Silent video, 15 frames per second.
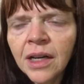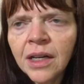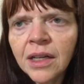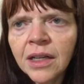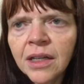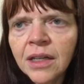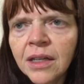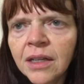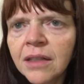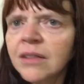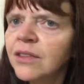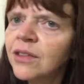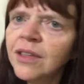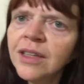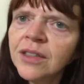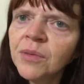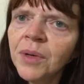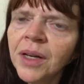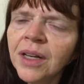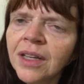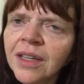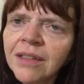Uh, so that's
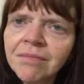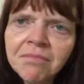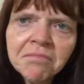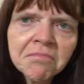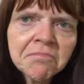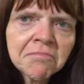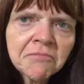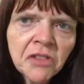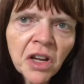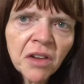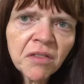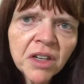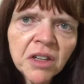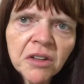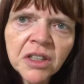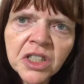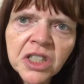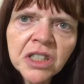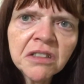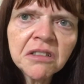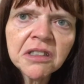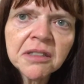about it. If you have any
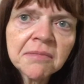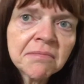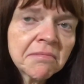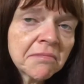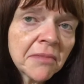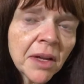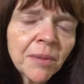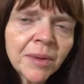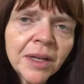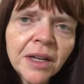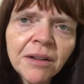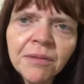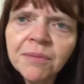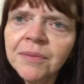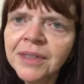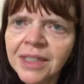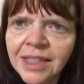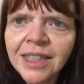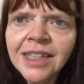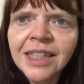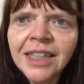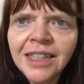questions, let me know.
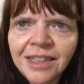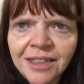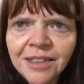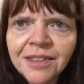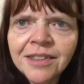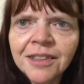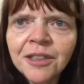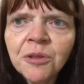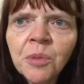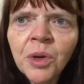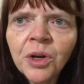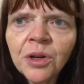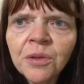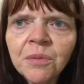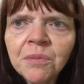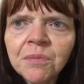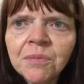I'll see you tomorrow.